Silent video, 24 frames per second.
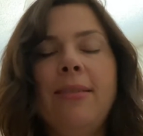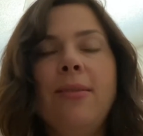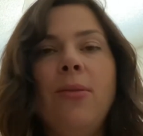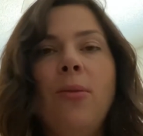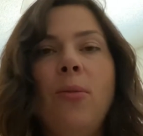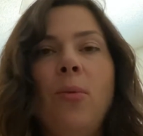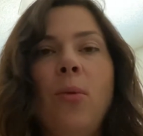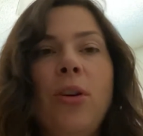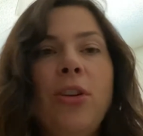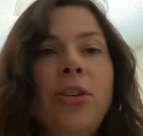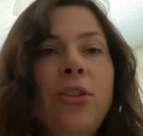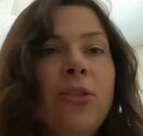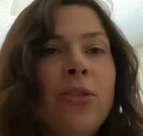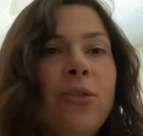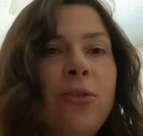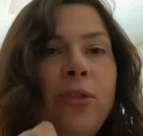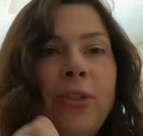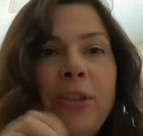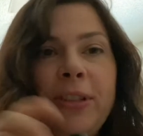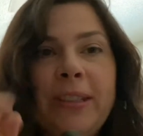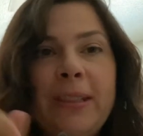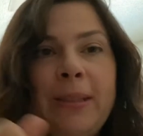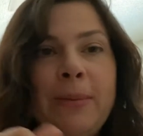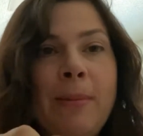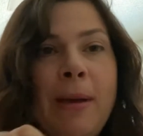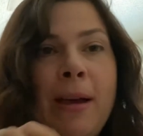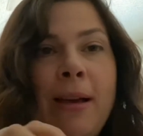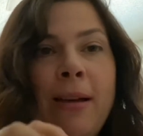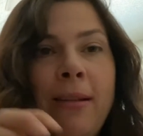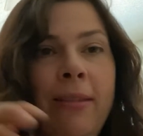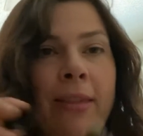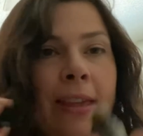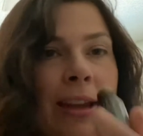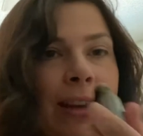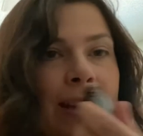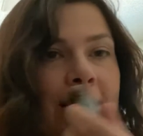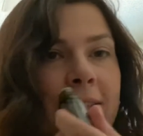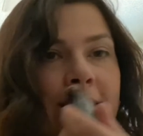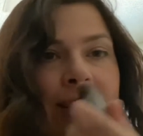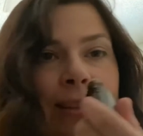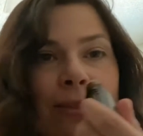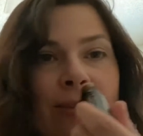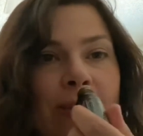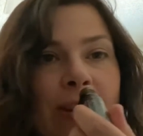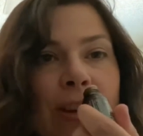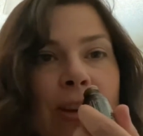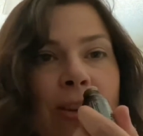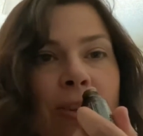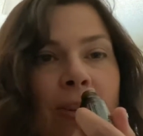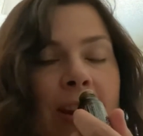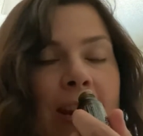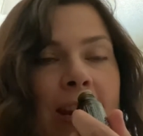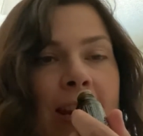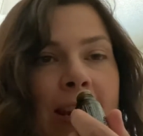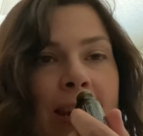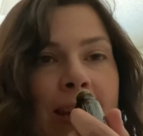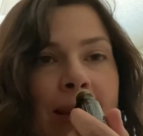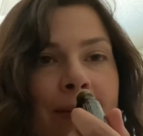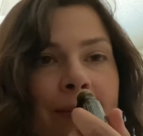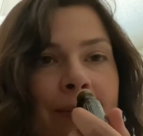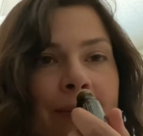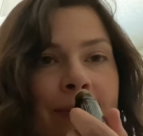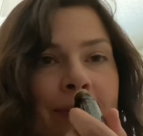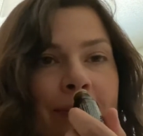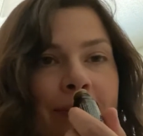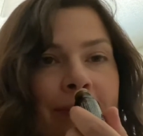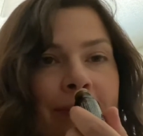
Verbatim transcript: wonderful smell that is invigorating.